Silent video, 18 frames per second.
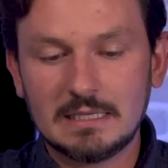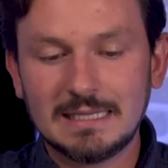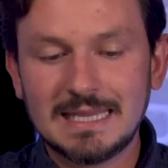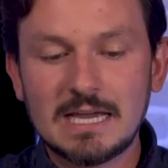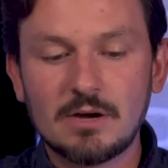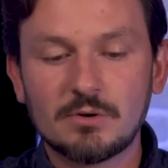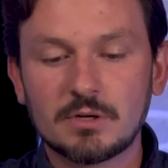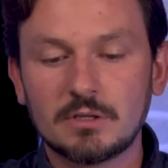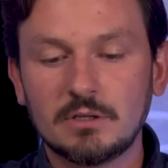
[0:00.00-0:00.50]
lay
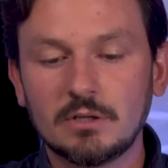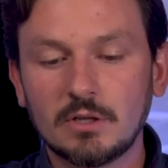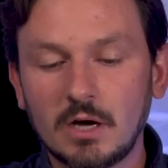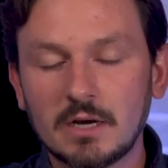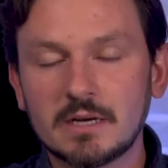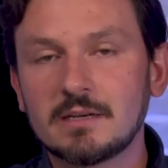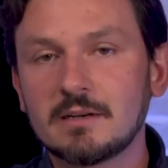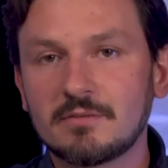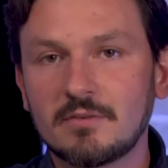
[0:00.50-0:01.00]
out a
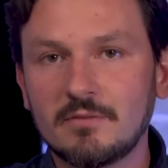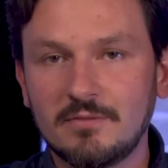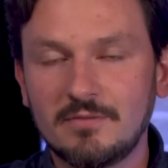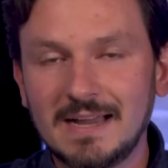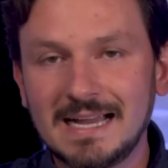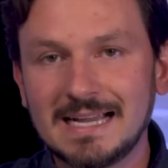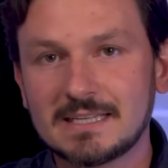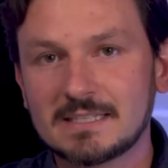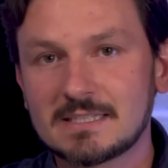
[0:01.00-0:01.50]
lot of different
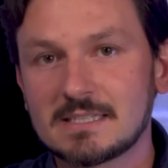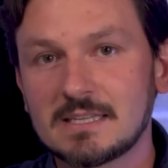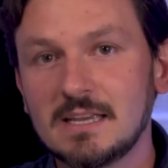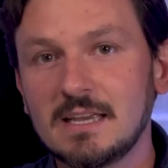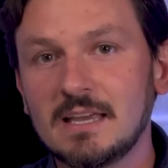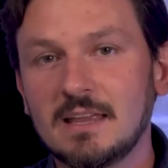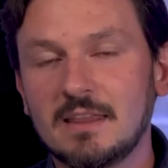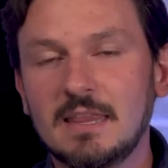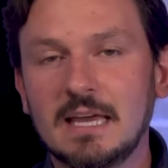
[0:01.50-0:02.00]
facts
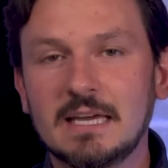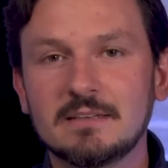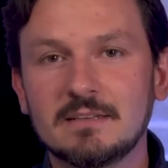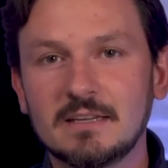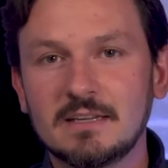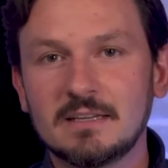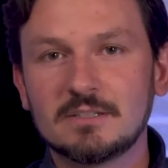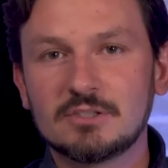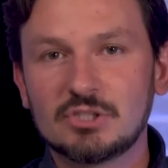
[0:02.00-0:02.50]
that
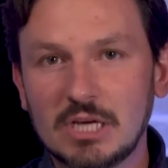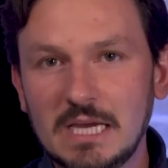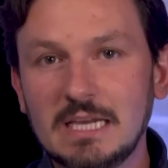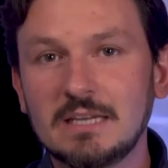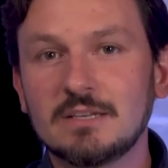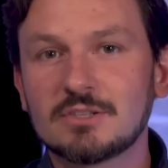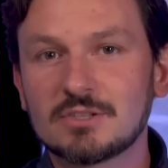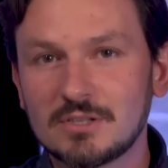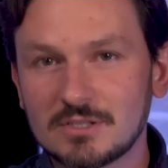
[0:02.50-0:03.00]

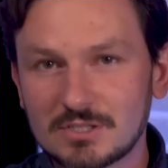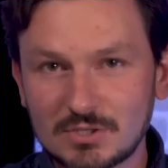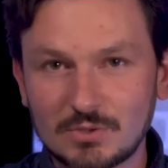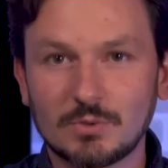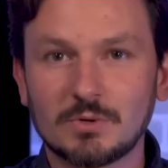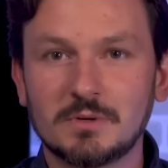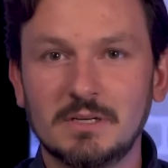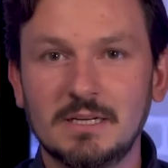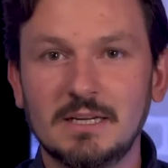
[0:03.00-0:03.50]
change the
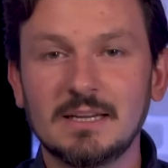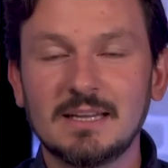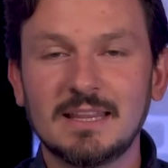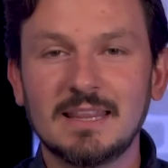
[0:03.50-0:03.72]
story,